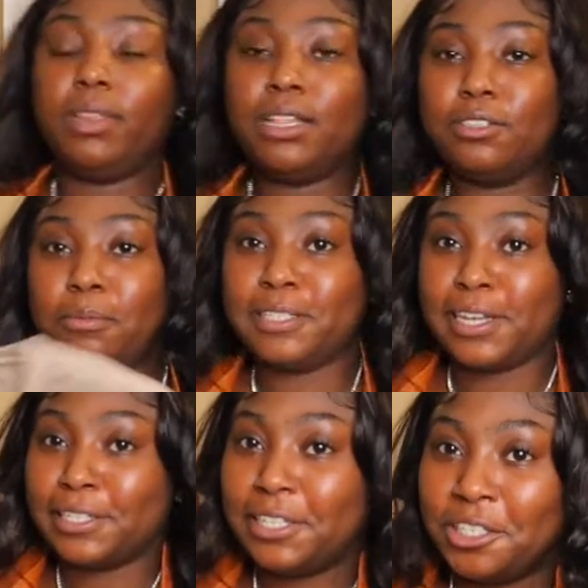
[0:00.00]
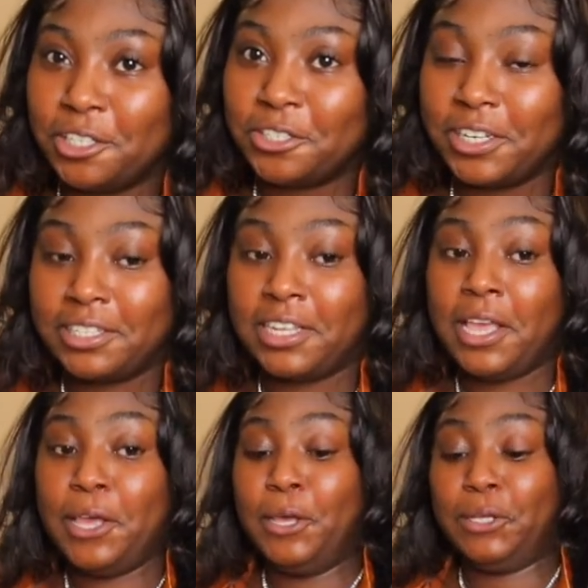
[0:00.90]
It's almost like a t-shirt dress.
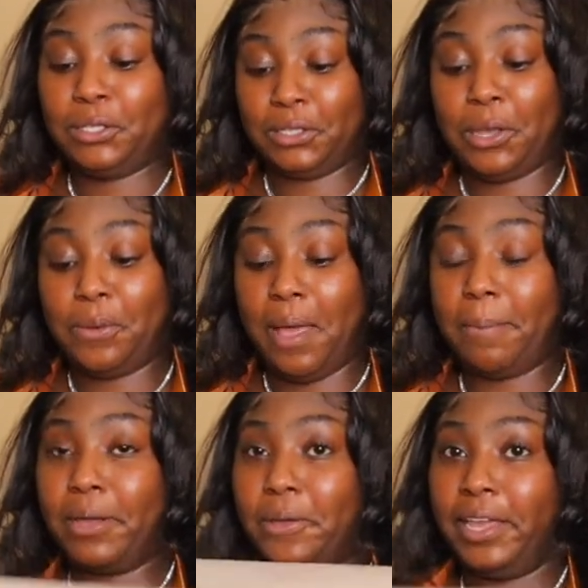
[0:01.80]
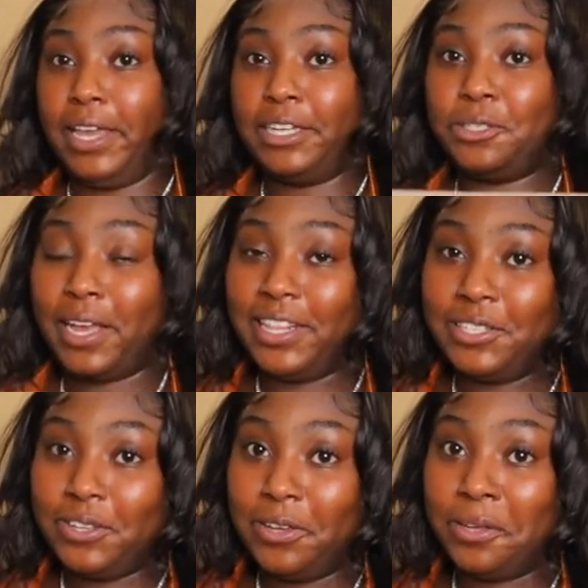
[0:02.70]
So I'm gonna go ahead and try
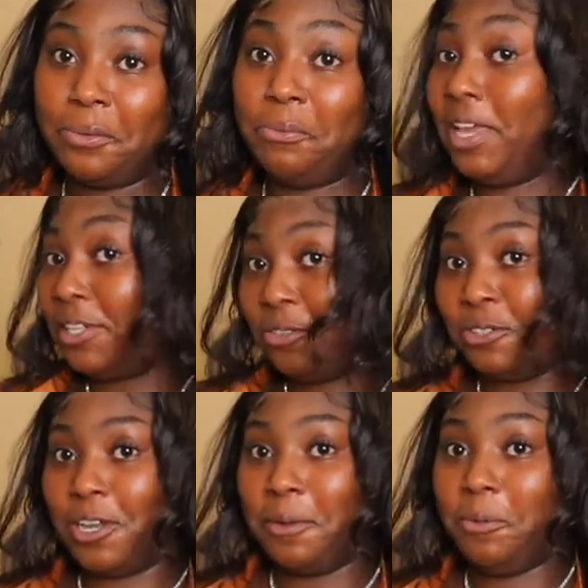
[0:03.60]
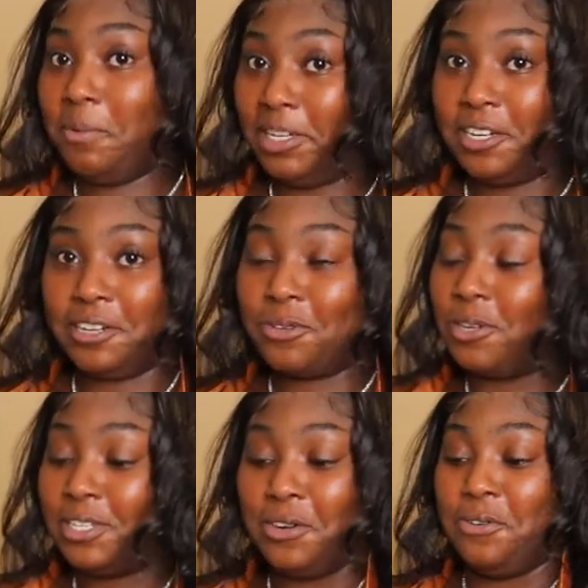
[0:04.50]
this on. We actually gonna try, we might try the
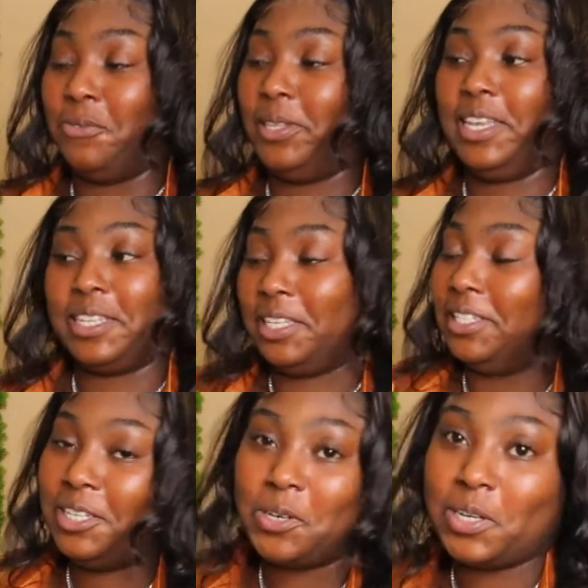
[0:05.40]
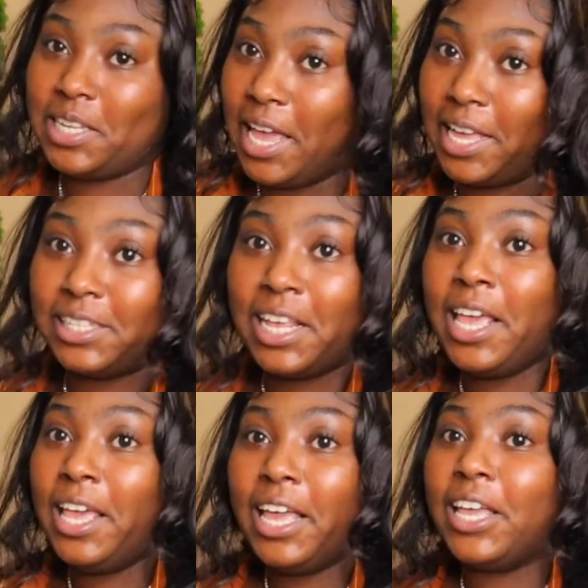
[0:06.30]
corset on with this, cause this corset
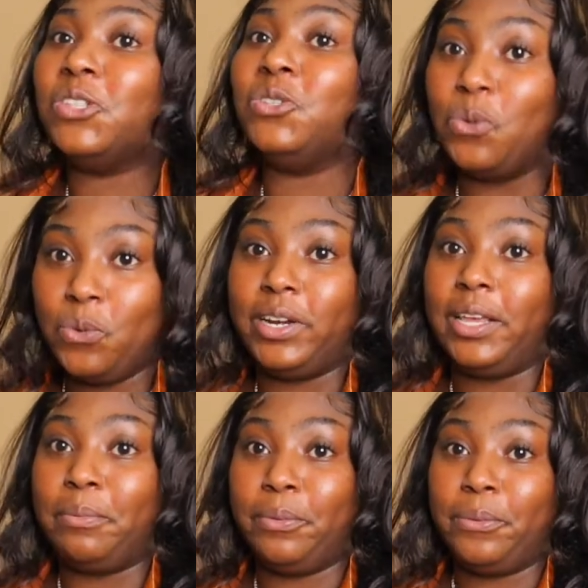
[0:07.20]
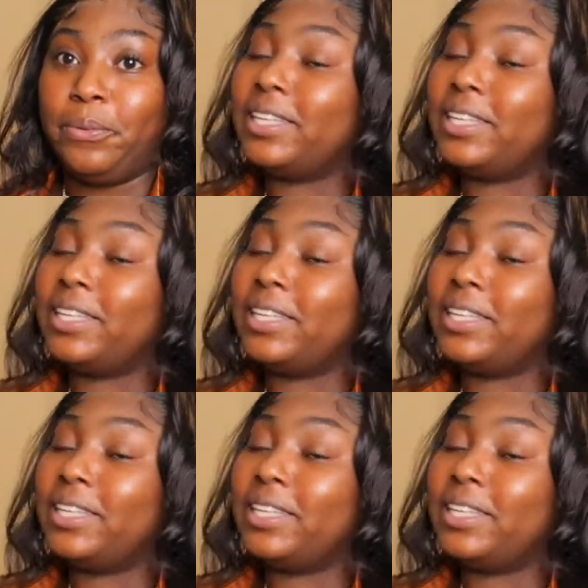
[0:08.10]
is doing it, boo.